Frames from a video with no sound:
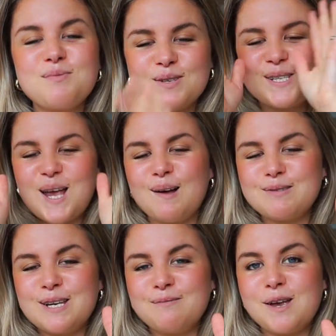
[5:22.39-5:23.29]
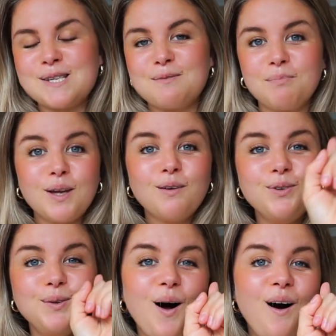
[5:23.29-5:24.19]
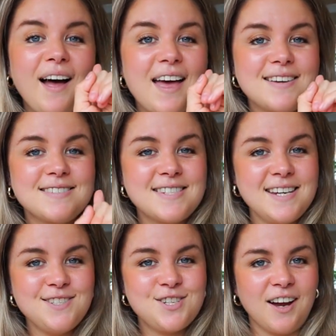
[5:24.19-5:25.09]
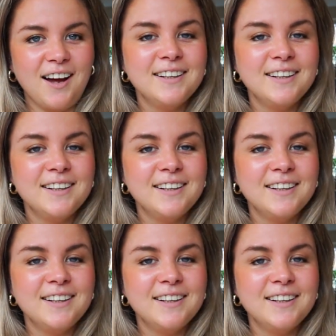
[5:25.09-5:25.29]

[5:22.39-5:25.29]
which is absolutely amazing. But if you are a teacher,